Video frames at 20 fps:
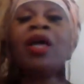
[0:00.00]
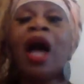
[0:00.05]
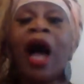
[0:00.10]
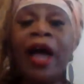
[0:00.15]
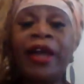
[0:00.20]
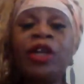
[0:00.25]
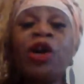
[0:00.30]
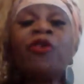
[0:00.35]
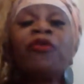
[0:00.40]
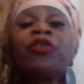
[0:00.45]

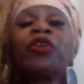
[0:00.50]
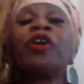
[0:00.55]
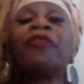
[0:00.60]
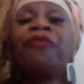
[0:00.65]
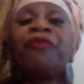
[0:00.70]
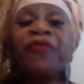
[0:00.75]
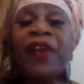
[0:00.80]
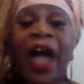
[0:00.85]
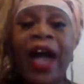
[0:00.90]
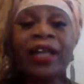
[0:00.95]
I know for a
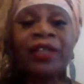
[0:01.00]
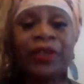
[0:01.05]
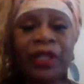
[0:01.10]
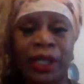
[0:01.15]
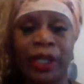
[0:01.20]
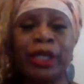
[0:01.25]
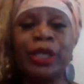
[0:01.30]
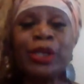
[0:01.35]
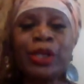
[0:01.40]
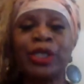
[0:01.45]
fact
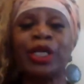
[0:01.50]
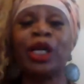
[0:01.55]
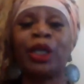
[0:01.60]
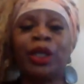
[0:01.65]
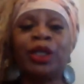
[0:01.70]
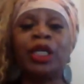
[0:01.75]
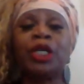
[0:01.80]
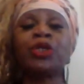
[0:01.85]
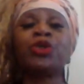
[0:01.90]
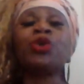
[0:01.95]
that he's
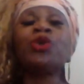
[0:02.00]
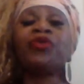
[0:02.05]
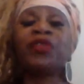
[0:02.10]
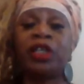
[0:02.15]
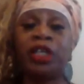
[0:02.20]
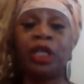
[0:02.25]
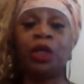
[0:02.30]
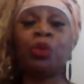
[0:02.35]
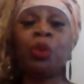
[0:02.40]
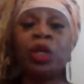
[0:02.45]
telling the truth,
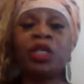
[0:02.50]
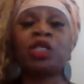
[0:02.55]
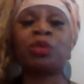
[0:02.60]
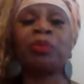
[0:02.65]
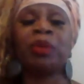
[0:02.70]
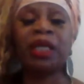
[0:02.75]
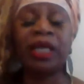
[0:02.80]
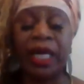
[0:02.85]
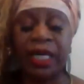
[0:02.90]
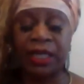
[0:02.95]
that he was
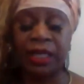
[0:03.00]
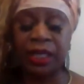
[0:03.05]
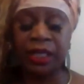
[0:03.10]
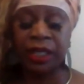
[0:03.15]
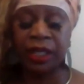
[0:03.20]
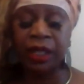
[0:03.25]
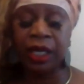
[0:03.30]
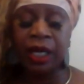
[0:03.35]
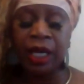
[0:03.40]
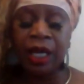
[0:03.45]

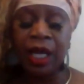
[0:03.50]
molested,